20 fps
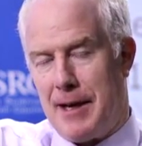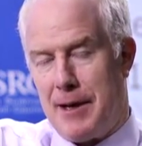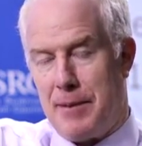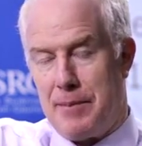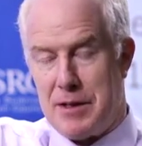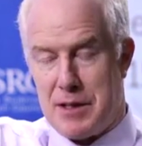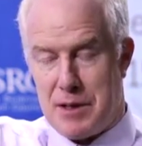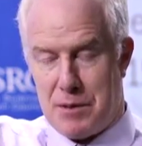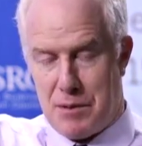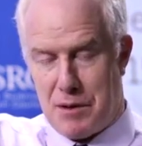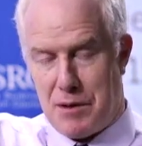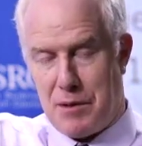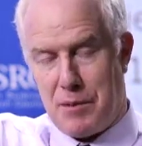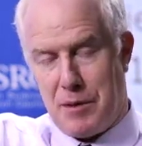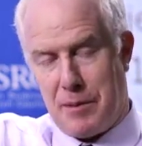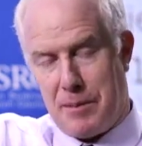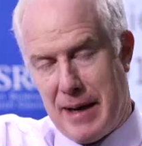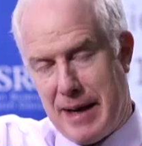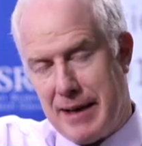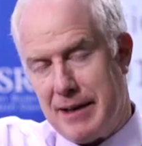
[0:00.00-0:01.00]
This is with the
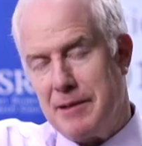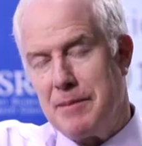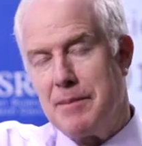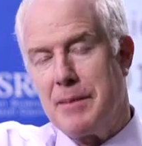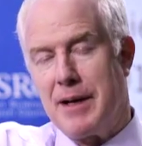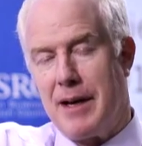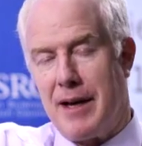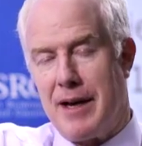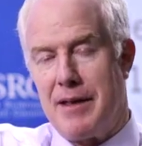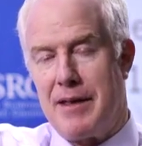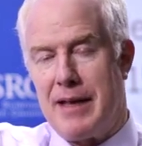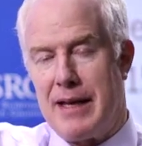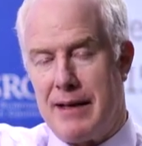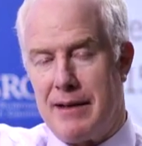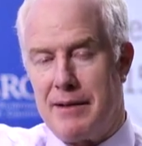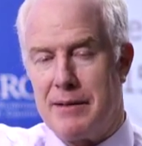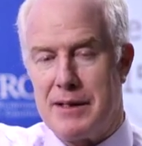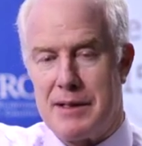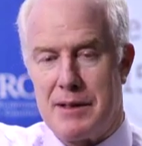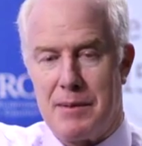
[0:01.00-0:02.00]
World Bank, but I
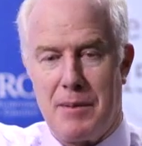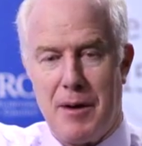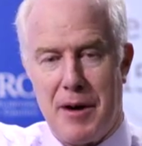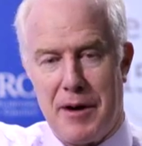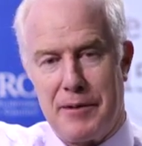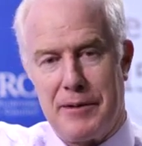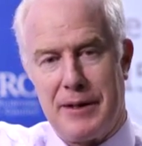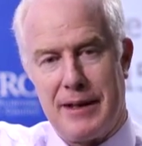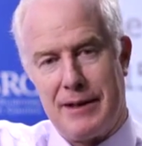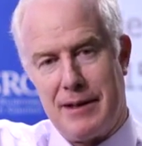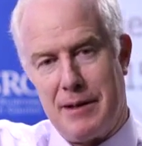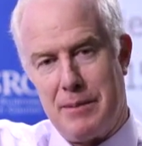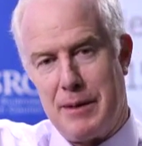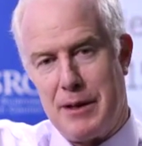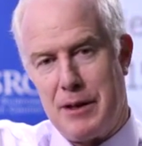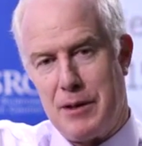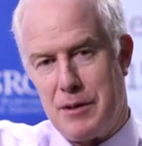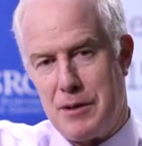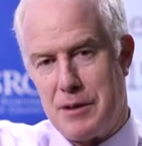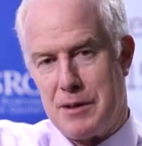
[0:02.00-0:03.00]
think it's a model that can be
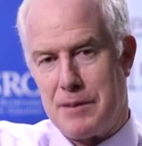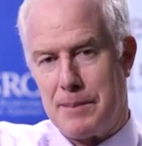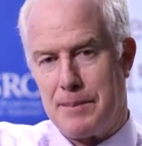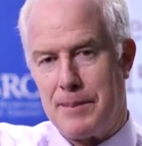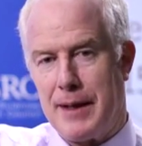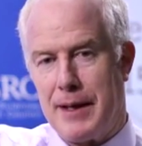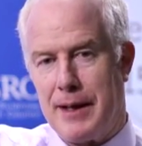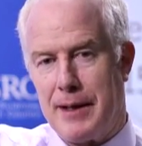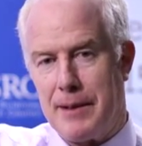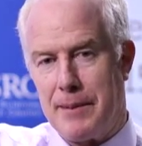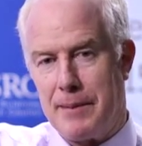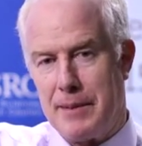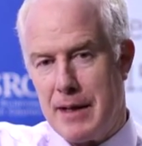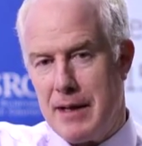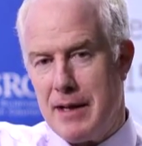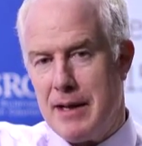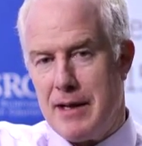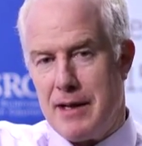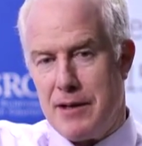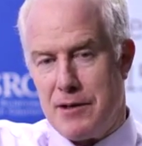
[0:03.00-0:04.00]
used
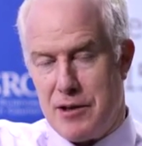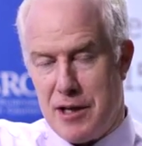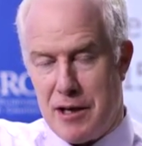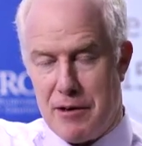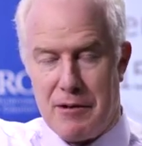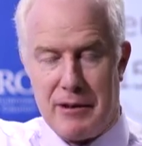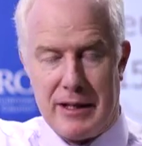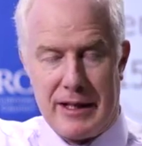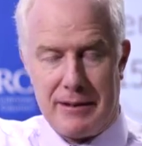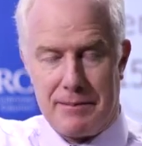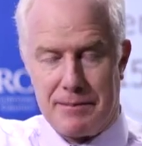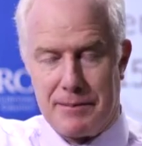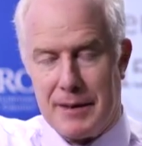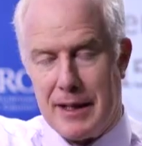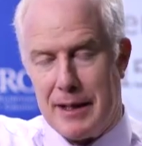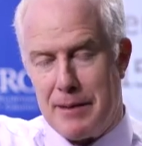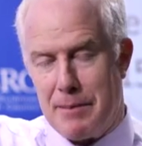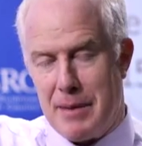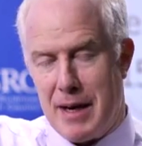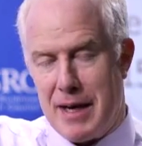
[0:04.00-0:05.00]
generally
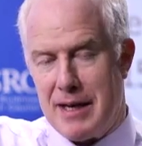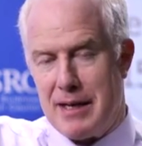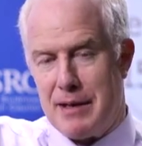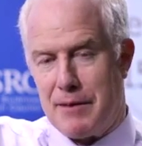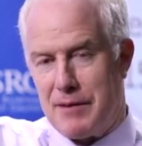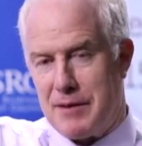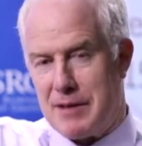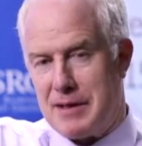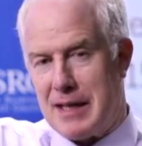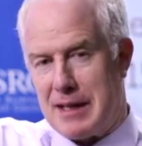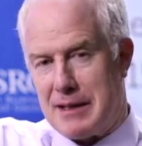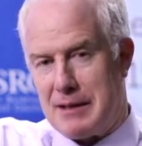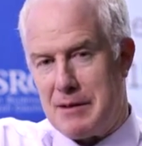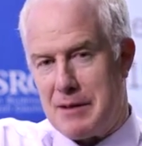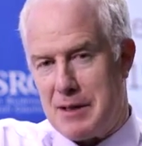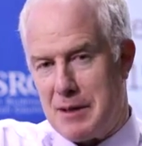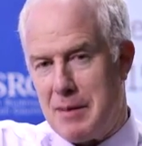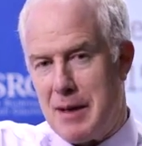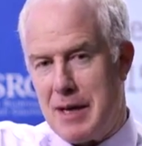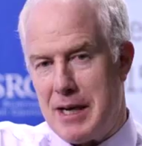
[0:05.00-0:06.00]
in many different
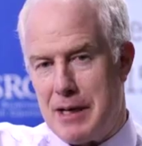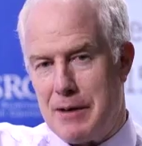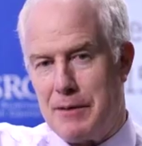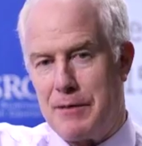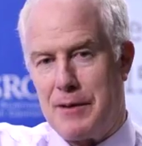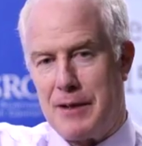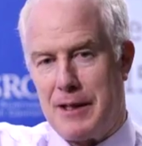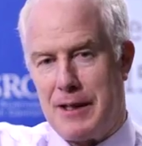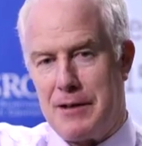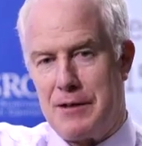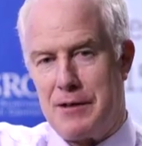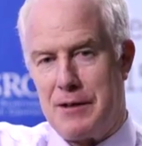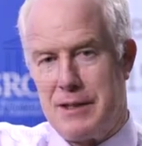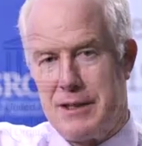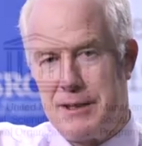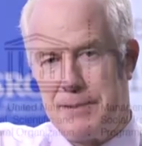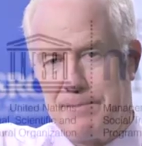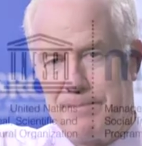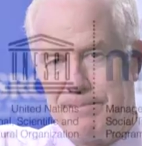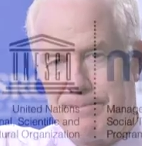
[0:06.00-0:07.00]
sectors in many different countries.